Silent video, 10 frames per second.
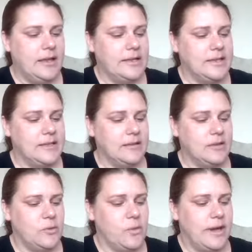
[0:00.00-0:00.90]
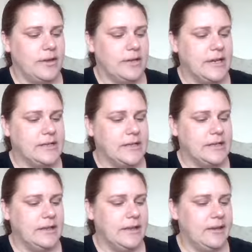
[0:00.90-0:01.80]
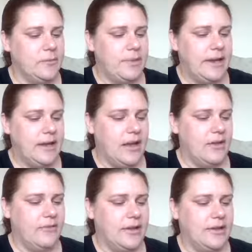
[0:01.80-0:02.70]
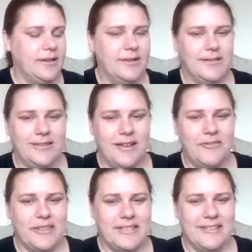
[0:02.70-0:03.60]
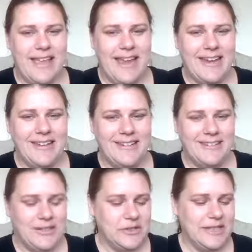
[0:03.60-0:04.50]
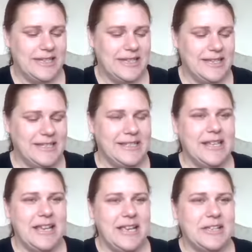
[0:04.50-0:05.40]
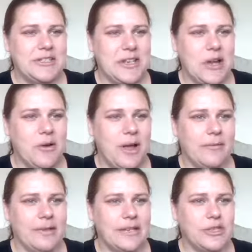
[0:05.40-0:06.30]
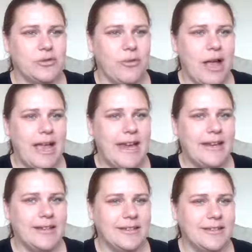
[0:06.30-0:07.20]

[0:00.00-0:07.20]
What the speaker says: This is a little weird because it's a little bit of a delay using this, so I'm going to try